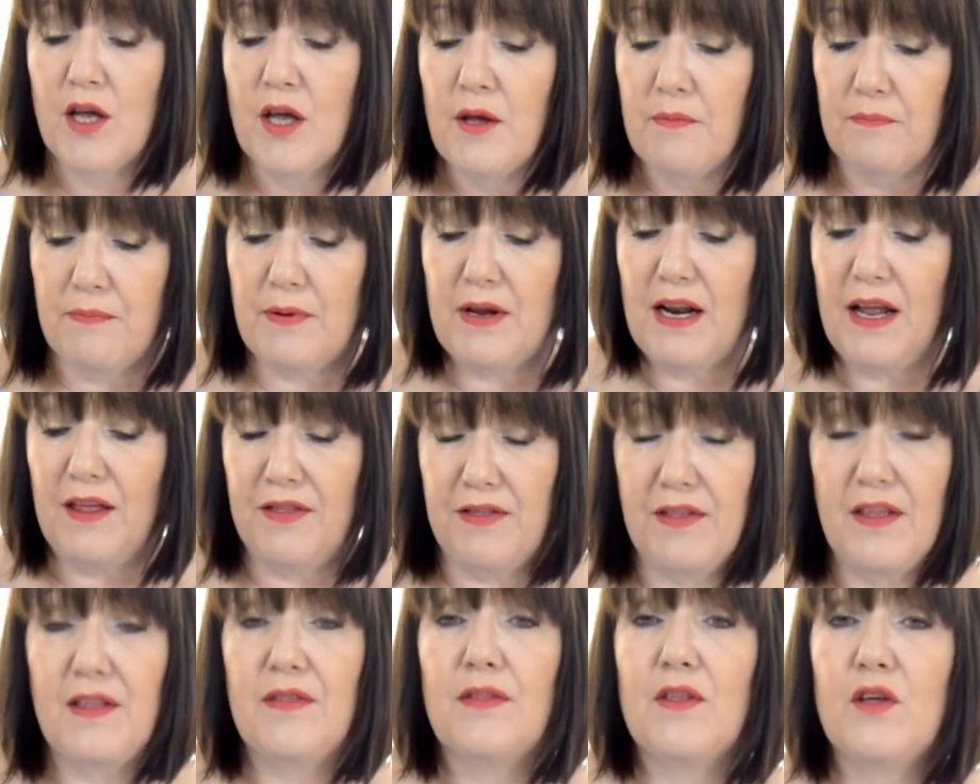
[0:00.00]
But I
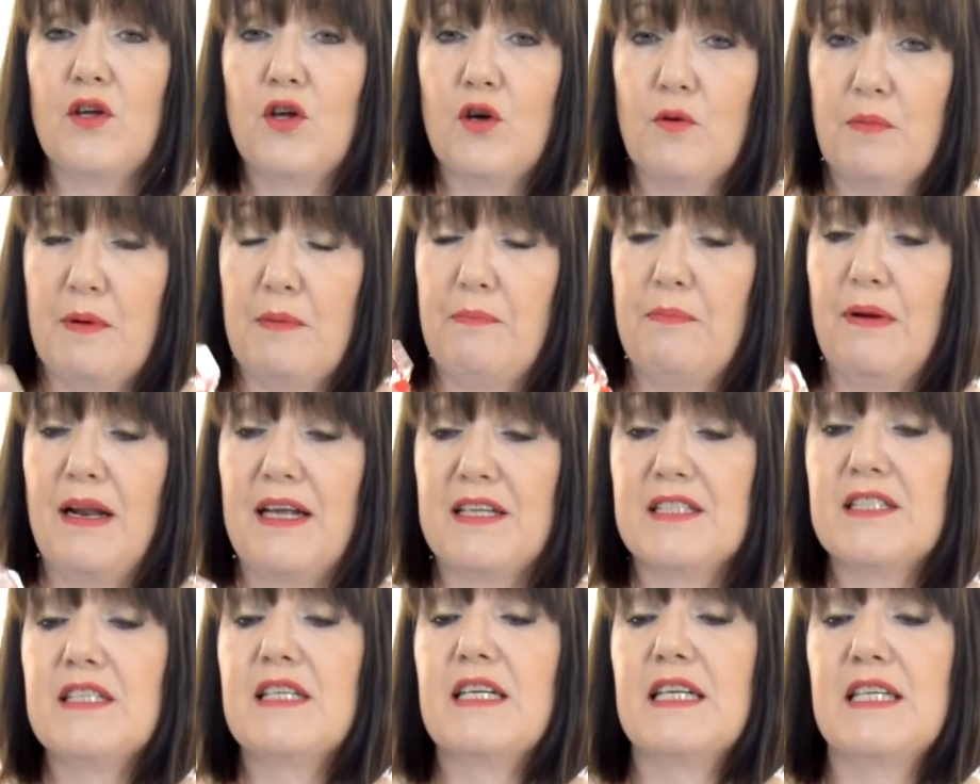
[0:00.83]
think that you'll be
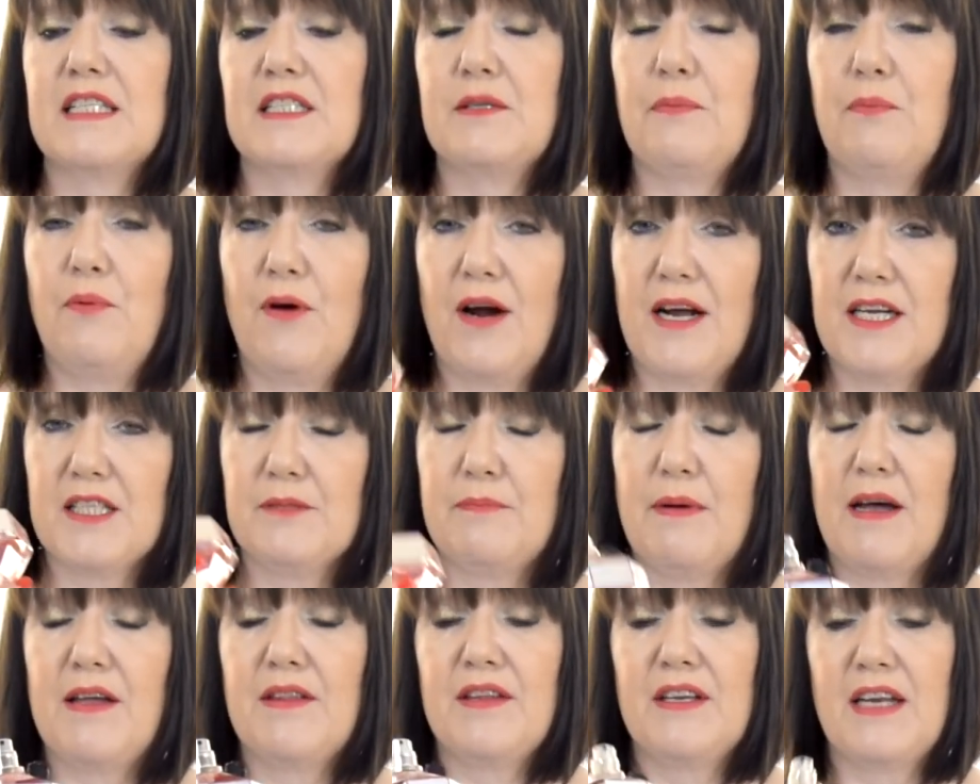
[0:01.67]
pleasantly
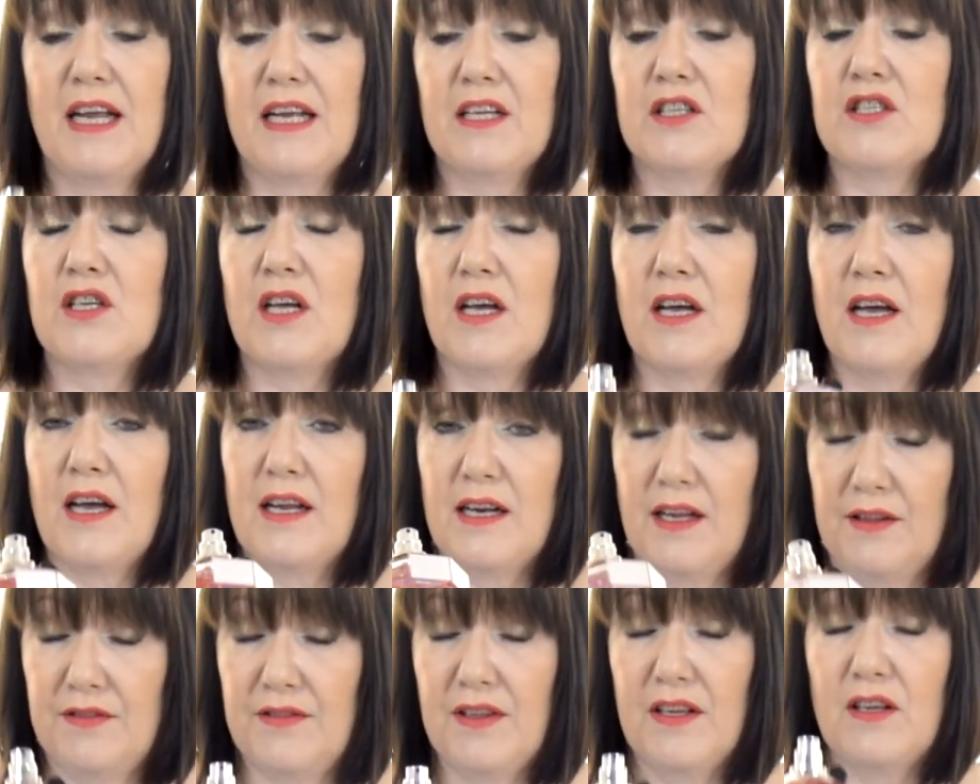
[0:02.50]
surprised by the Nectar,
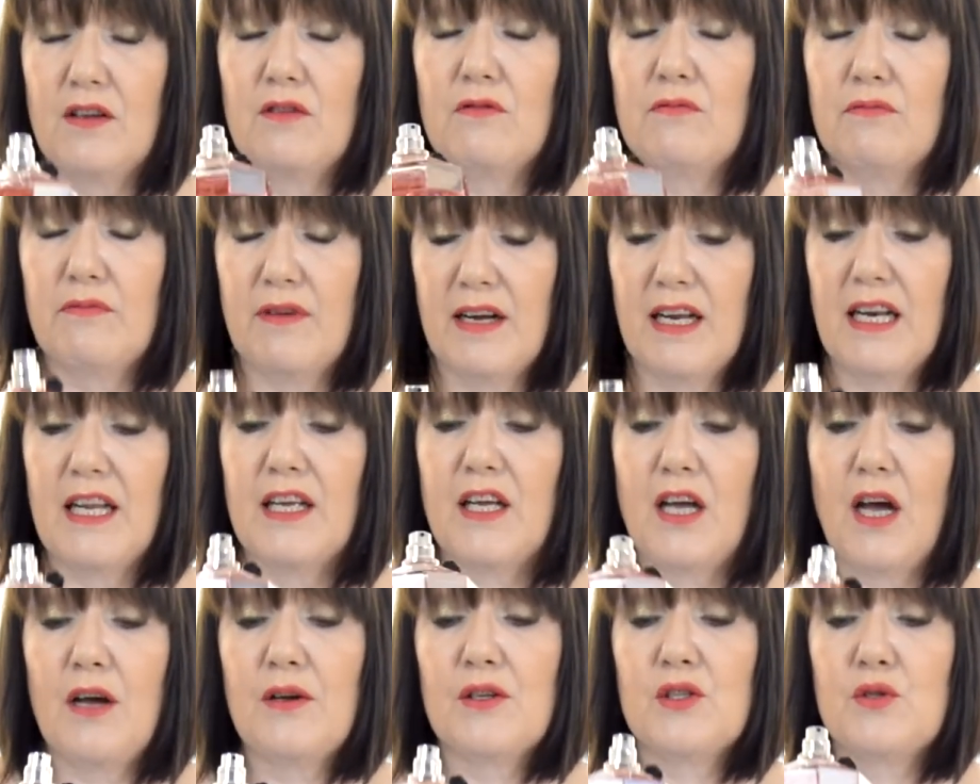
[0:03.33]
and I think you're really
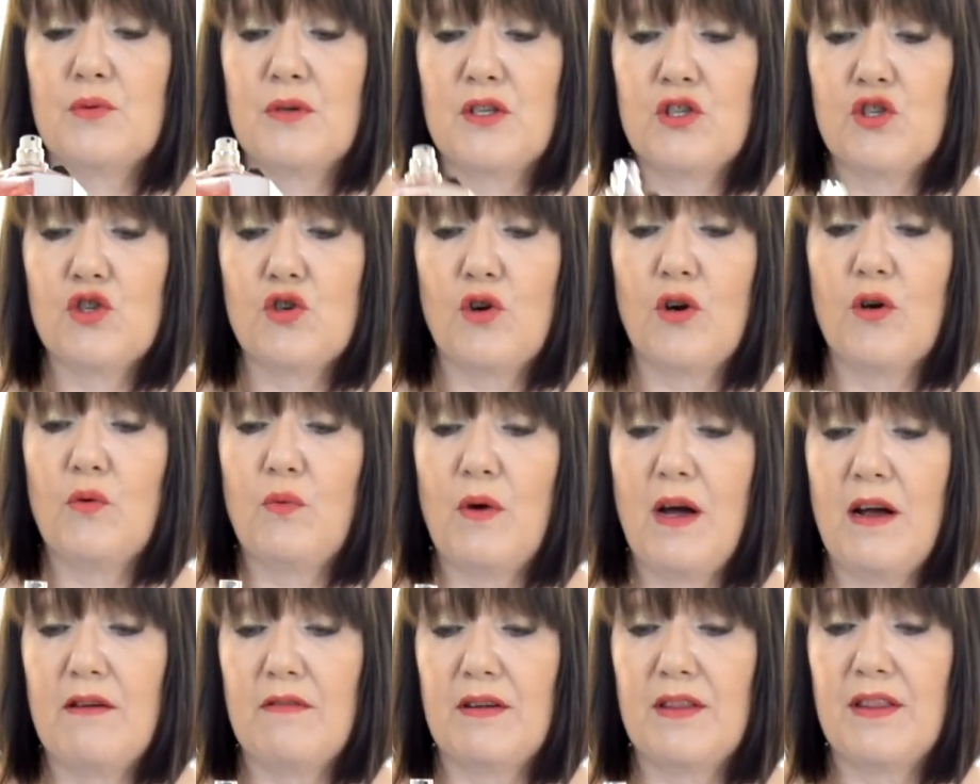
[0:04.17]
going to enjoy
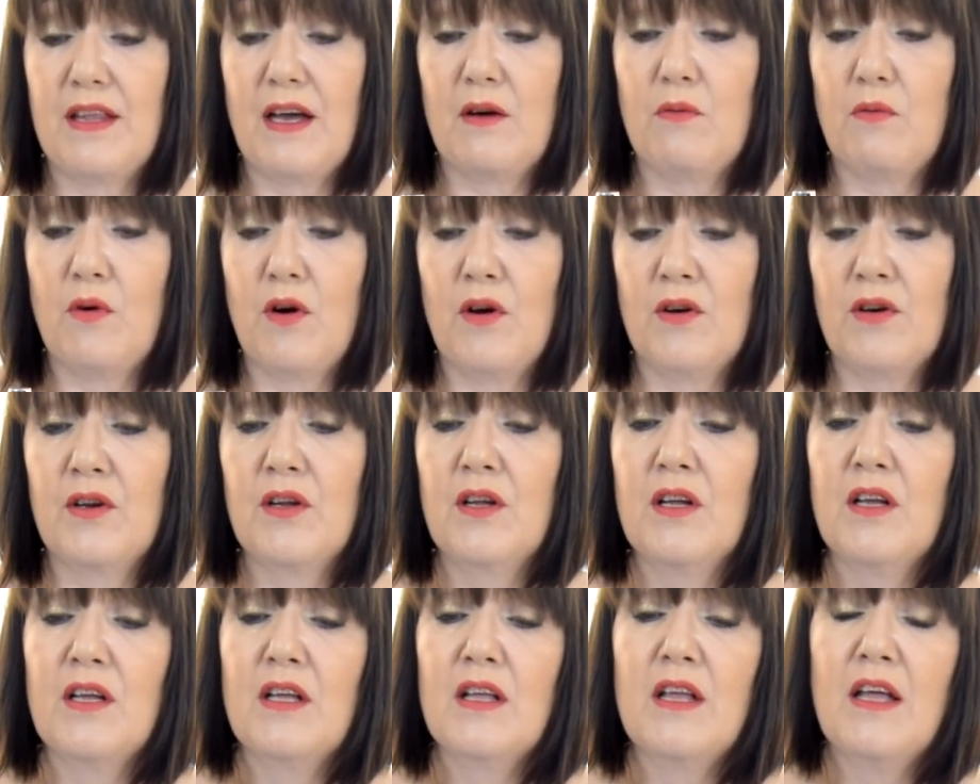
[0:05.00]
wearing that one.
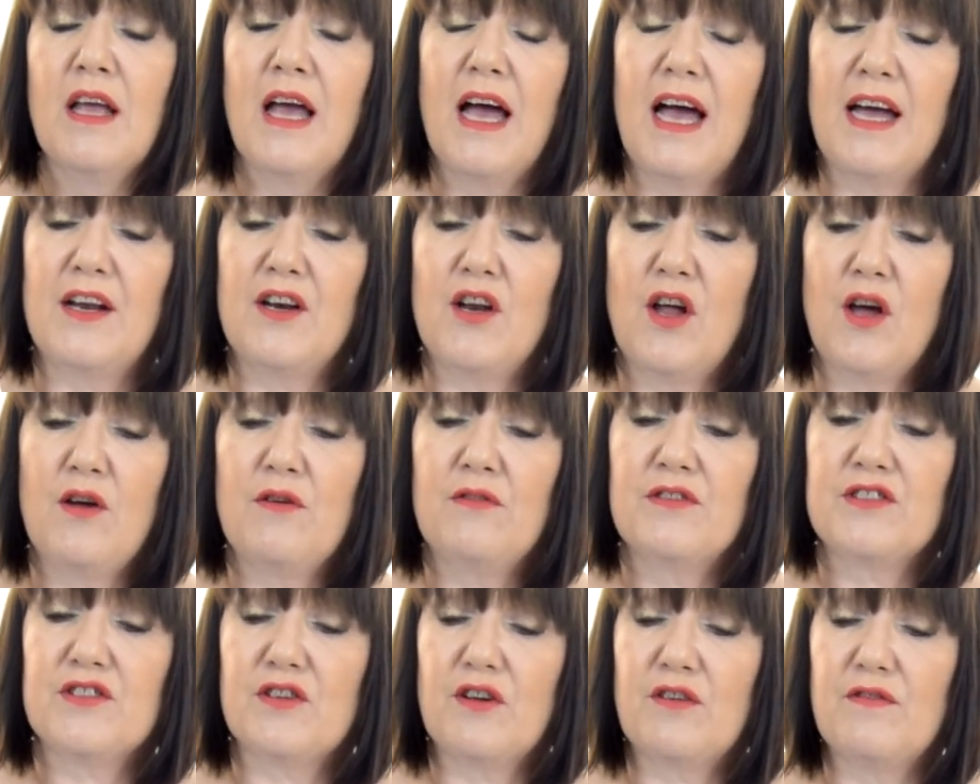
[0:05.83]
I know
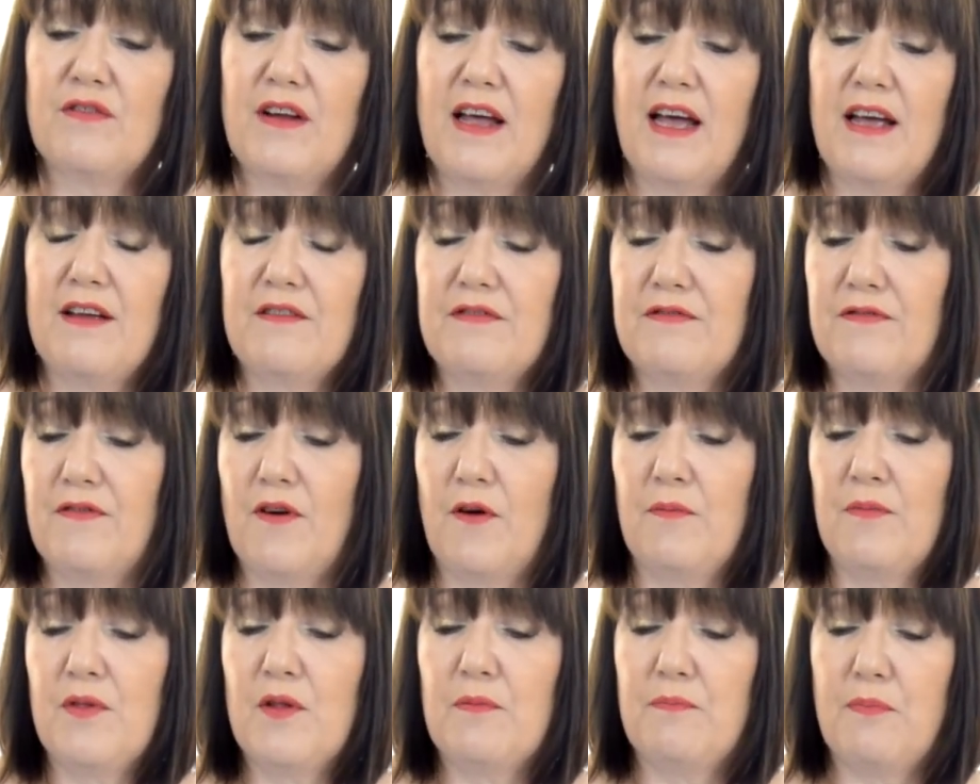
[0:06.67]
sort of like
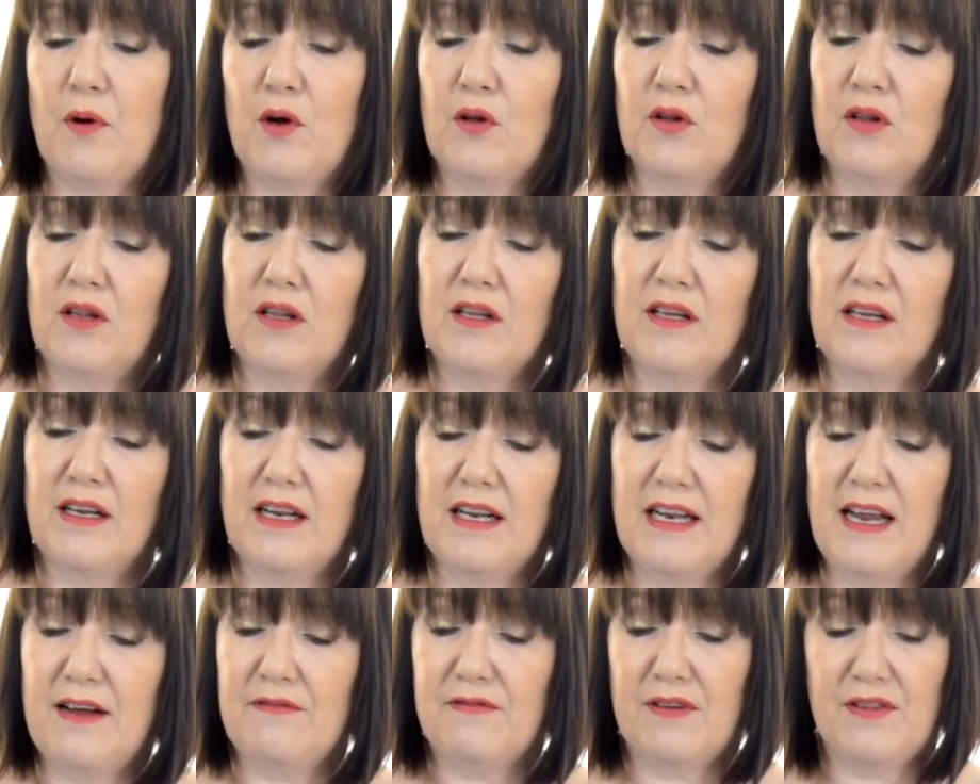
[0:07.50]
from the bottle
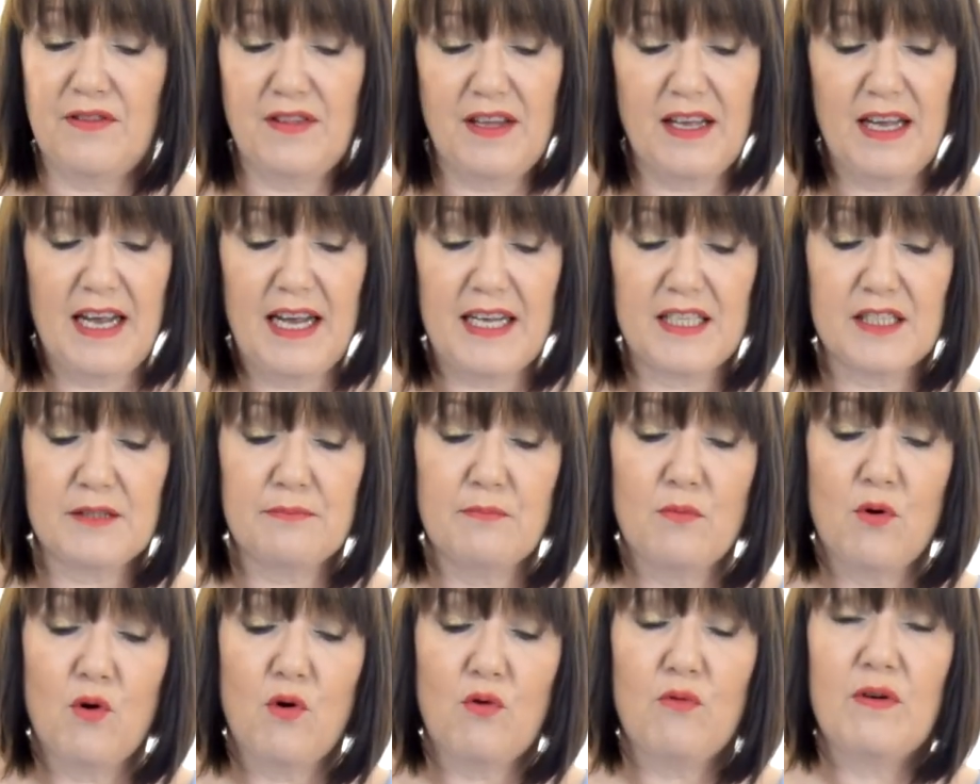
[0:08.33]
and everything, it's
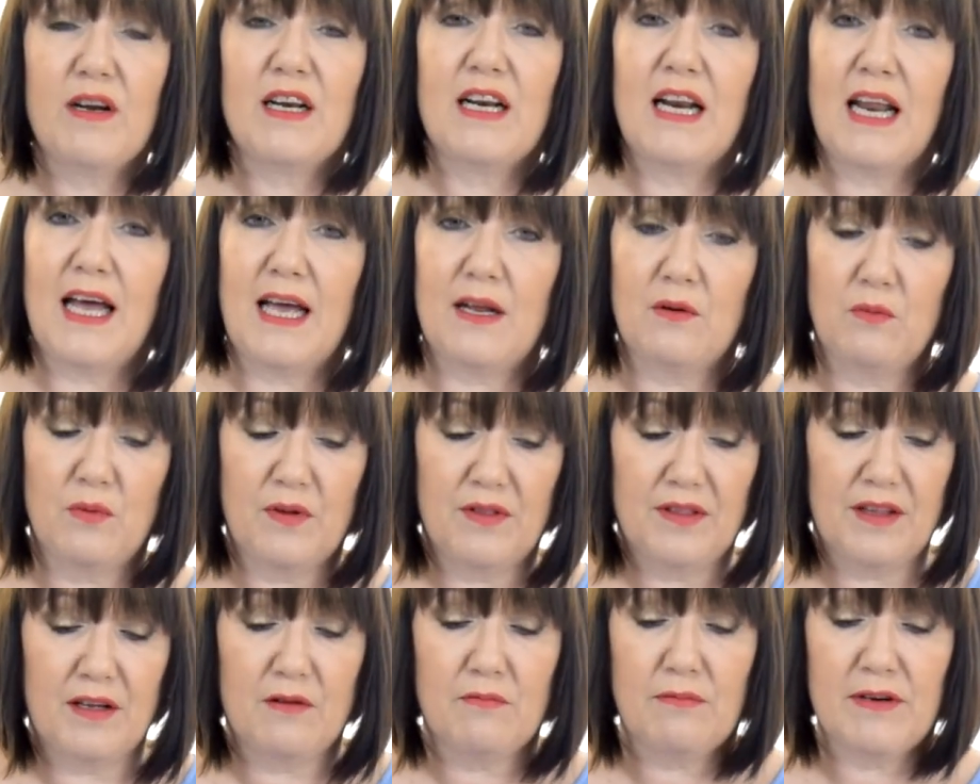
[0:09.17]
more in line
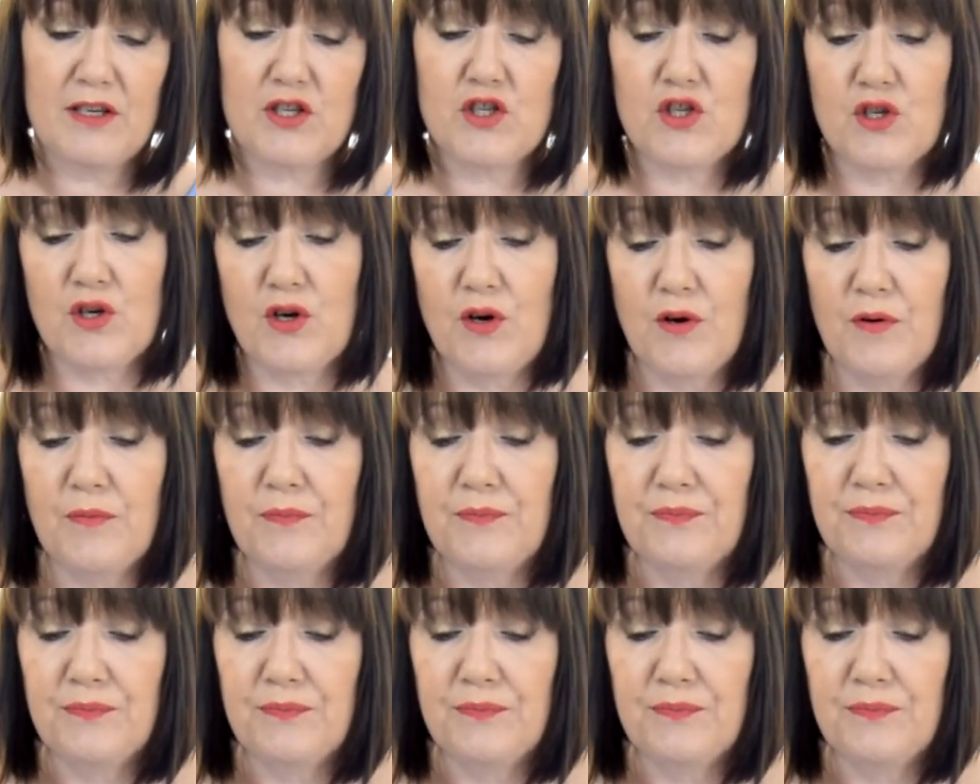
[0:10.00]
with the original.